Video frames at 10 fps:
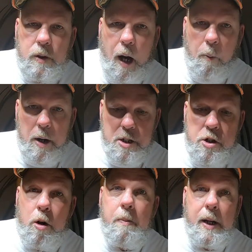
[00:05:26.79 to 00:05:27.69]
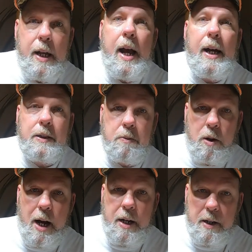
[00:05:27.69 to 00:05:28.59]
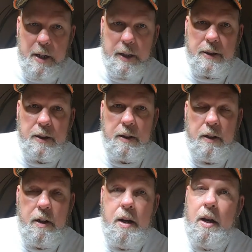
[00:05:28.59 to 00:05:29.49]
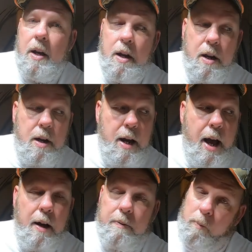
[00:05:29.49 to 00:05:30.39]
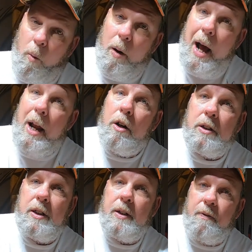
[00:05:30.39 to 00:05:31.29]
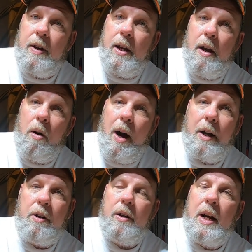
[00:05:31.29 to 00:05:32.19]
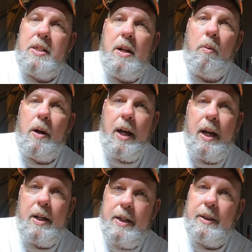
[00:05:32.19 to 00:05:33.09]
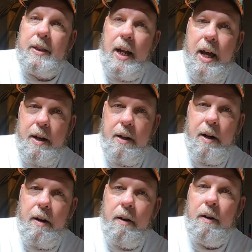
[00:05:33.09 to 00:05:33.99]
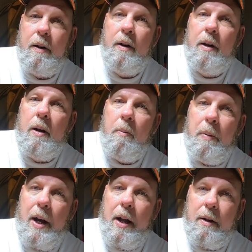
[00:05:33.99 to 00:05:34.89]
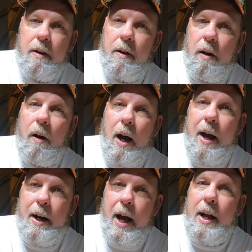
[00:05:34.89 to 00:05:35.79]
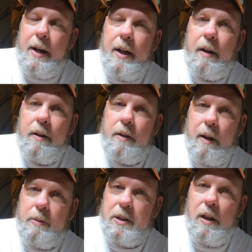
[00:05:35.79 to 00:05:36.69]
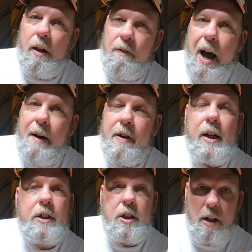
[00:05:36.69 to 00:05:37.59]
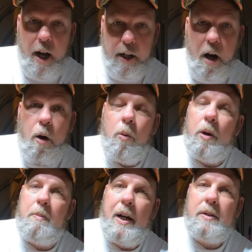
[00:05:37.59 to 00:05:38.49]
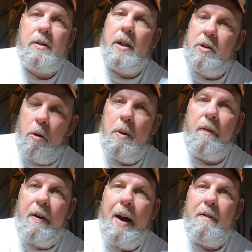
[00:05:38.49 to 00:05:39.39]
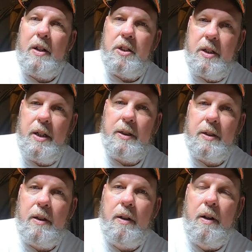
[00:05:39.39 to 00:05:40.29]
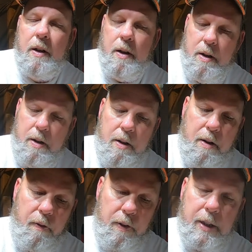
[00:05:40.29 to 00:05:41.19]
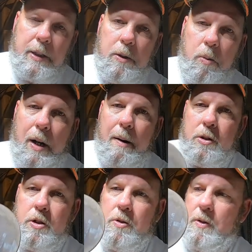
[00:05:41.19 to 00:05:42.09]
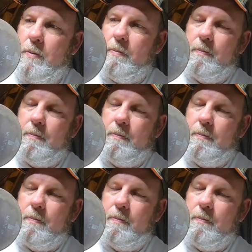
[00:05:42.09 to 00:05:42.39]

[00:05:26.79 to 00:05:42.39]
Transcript: I went to him and he had some grinding disc. Now, when I looked at the video, I could not tell what kind of disc it had in there, but I had an idea. It was still a 5-inch. I called Woodmizer, they told me a 5-inch disc. This is what I was using.